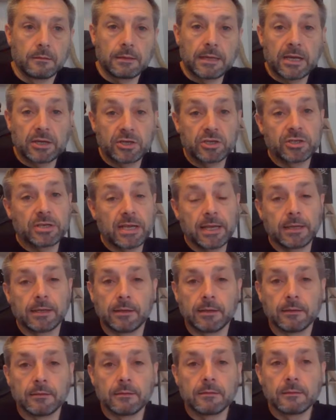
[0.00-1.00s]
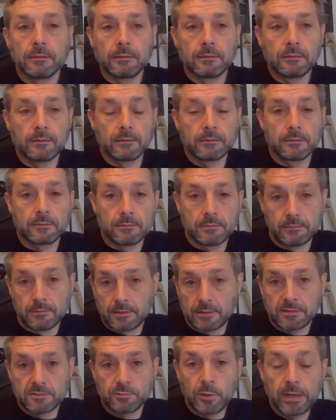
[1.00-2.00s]
hashtag
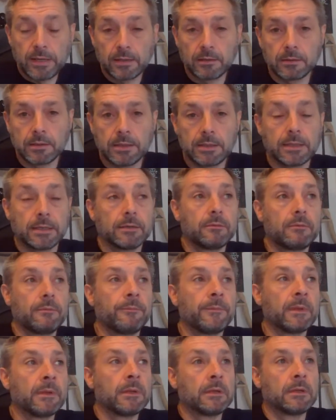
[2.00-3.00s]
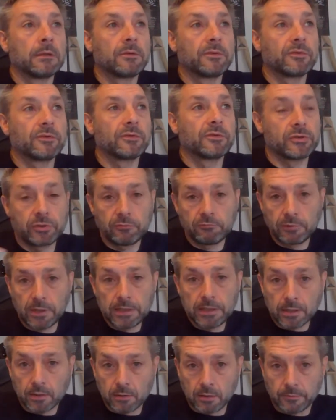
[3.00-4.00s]
as well, because I do
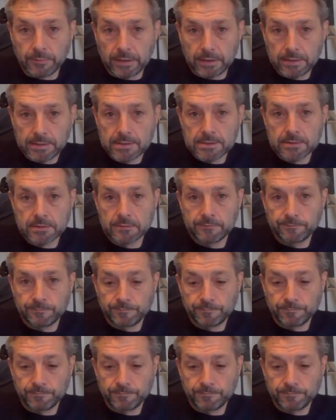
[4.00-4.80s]
read the comments.